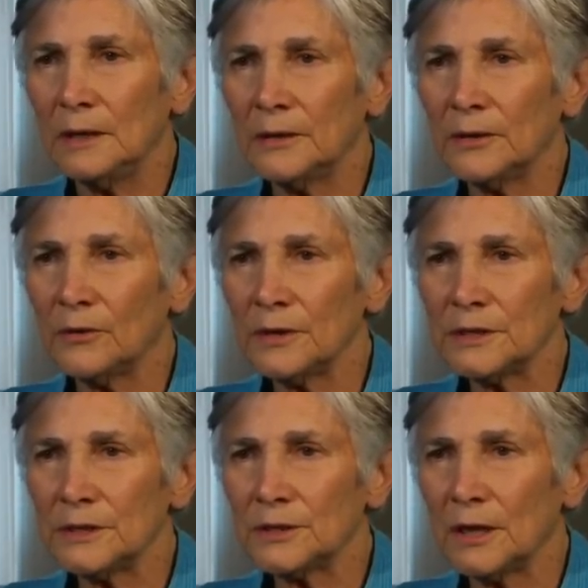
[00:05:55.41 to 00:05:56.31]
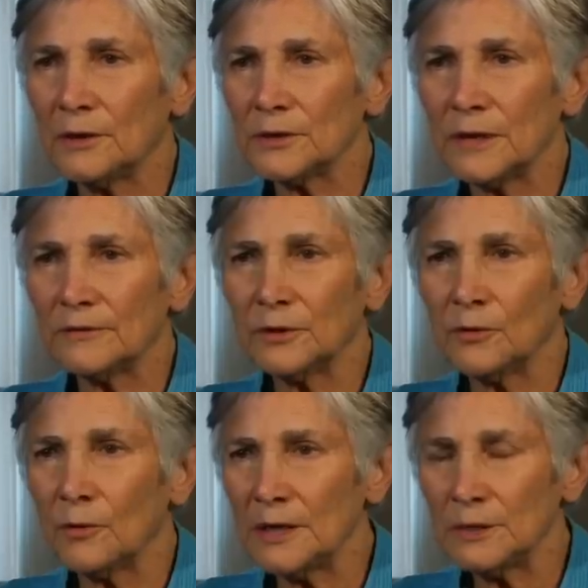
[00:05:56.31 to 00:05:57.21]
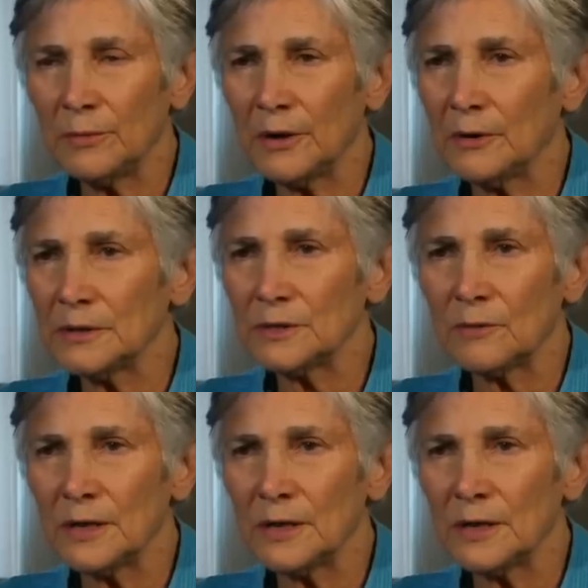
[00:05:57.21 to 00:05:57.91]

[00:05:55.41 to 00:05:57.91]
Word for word: uh, that arts educators have to go right to parents,